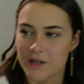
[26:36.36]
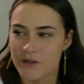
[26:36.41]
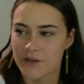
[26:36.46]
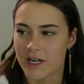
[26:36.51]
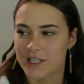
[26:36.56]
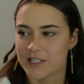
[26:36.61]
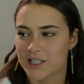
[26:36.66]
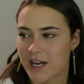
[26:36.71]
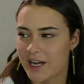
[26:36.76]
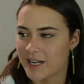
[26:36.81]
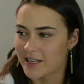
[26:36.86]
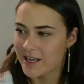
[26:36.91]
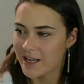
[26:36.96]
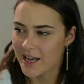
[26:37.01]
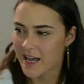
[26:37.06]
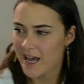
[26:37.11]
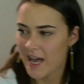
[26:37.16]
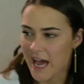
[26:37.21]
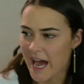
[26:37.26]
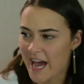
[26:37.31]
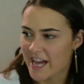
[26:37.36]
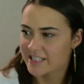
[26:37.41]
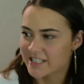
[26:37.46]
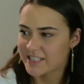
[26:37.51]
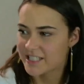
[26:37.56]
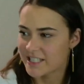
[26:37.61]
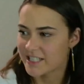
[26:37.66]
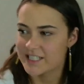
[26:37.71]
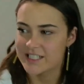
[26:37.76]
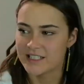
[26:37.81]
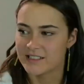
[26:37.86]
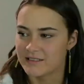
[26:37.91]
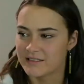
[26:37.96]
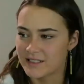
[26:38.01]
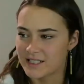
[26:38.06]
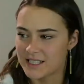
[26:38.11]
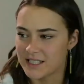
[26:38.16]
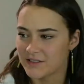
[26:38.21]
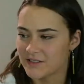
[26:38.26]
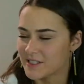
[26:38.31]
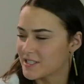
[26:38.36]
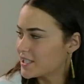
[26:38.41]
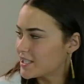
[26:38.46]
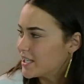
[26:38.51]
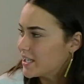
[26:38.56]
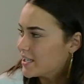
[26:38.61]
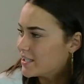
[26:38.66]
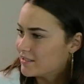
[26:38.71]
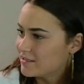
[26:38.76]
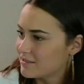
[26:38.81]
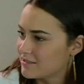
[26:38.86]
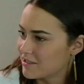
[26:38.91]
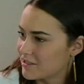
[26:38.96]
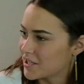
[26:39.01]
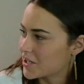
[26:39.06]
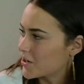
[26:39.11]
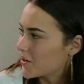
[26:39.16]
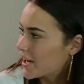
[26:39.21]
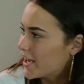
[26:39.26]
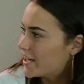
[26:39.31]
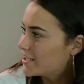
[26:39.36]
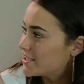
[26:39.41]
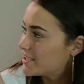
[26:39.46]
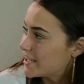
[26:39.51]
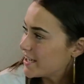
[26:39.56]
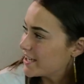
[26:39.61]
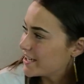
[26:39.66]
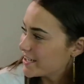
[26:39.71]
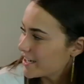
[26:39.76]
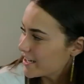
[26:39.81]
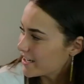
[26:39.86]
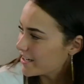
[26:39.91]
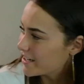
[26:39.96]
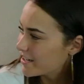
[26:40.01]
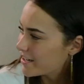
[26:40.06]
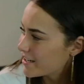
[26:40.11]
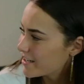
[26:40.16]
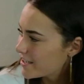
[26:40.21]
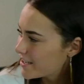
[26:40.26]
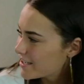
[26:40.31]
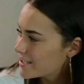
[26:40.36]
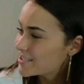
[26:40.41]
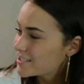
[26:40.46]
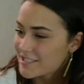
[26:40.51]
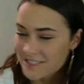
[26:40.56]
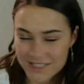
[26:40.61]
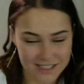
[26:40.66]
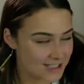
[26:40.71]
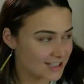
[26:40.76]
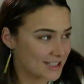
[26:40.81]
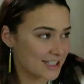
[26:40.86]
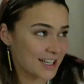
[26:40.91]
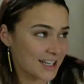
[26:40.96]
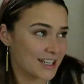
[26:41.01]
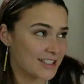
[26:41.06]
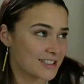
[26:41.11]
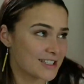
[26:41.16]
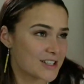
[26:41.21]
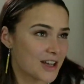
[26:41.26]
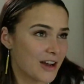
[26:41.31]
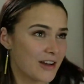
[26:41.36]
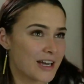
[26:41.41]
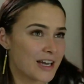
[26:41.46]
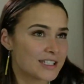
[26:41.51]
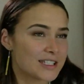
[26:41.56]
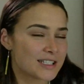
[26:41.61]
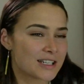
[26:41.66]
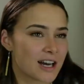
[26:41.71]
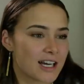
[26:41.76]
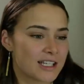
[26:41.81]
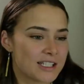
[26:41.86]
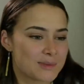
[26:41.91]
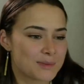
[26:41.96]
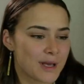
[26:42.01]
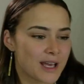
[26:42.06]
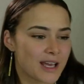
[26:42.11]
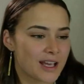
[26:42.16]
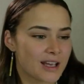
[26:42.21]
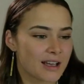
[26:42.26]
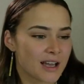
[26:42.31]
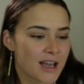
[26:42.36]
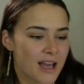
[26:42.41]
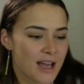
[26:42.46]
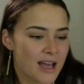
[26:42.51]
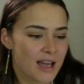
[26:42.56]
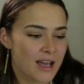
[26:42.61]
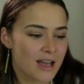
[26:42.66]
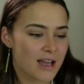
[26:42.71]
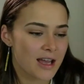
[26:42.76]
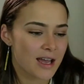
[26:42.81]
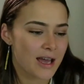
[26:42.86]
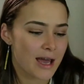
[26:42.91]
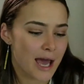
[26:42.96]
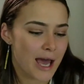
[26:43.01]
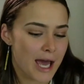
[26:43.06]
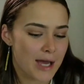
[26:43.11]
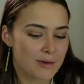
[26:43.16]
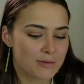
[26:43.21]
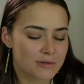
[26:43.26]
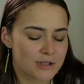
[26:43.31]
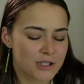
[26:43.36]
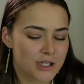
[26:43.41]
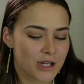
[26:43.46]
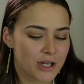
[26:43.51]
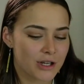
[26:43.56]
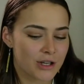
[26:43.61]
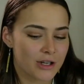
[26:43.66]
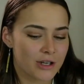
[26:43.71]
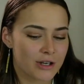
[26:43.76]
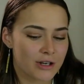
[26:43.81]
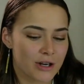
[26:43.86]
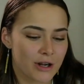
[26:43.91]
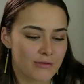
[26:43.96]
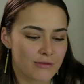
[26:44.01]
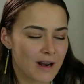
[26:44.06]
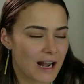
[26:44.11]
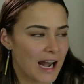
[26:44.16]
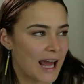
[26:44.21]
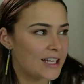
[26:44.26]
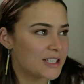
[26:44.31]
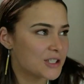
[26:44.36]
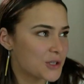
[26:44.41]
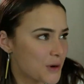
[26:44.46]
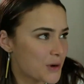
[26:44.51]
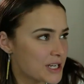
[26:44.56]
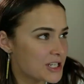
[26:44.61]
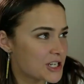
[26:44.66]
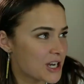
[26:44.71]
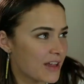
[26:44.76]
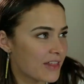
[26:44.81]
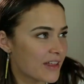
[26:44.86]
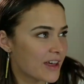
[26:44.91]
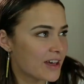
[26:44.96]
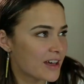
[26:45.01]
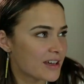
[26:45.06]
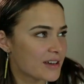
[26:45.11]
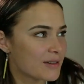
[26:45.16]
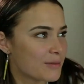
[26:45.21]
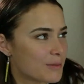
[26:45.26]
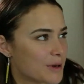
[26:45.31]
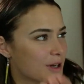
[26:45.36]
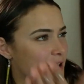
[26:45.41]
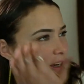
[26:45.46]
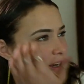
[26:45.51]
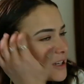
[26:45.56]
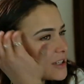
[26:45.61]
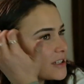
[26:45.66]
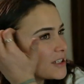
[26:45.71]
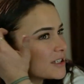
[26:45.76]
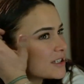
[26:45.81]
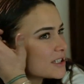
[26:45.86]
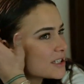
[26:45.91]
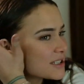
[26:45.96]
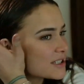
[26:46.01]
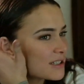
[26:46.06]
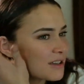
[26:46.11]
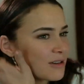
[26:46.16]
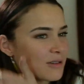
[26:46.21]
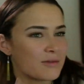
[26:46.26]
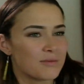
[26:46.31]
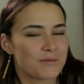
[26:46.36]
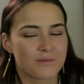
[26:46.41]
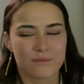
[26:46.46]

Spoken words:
around your age, like 18, 17, going on 18 and 16. So it's nice being able to, you know, relate to each other, because,